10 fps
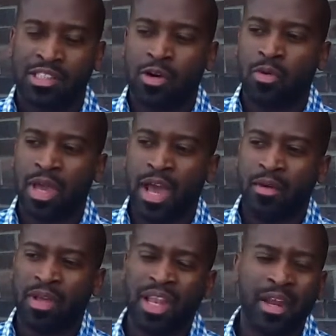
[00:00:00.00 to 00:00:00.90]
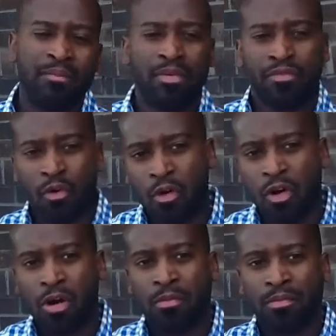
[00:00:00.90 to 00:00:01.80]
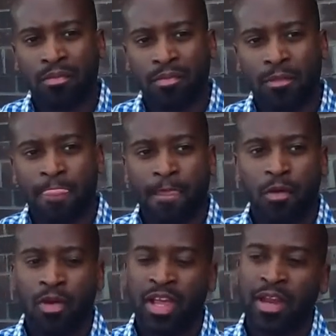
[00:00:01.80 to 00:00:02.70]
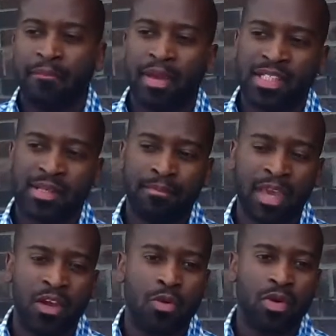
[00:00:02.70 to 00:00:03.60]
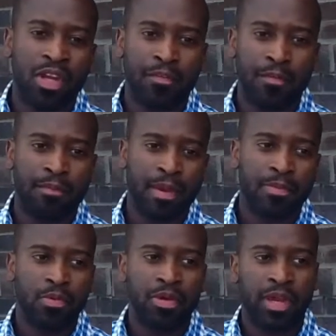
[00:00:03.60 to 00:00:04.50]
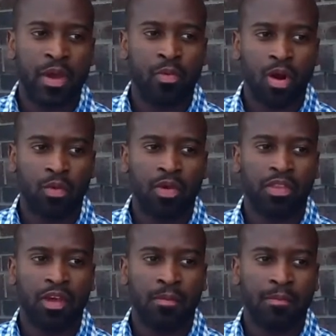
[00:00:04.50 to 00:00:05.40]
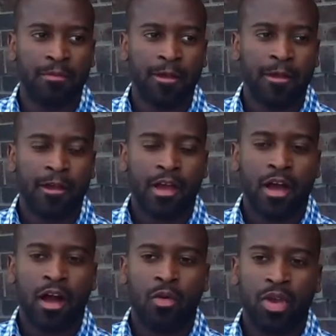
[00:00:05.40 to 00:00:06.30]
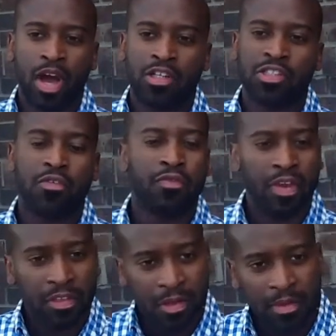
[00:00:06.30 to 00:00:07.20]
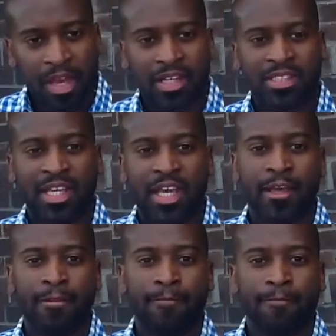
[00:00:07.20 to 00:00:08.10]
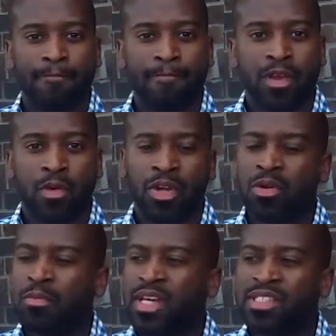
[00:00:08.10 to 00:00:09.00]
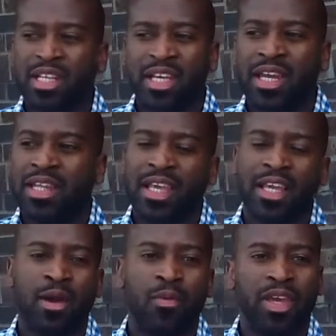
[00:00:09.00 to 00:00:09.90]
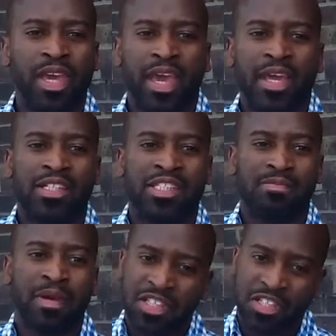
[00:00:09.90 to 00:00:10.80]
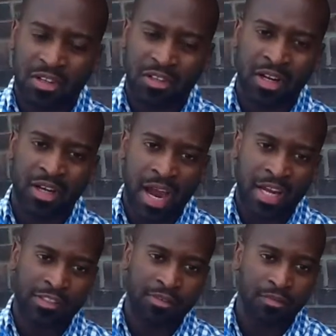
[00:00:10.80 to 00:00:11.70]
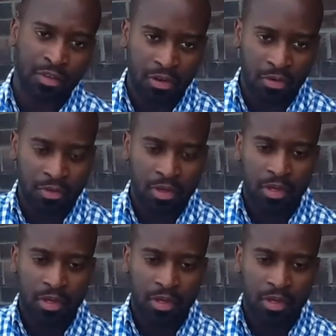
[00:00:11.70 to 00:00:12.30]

So we let them perform. We let them mix and mingle with different people, network with them. We also feed them, like I said. We do basically anything that we can to just make sure that their night is fulfilled.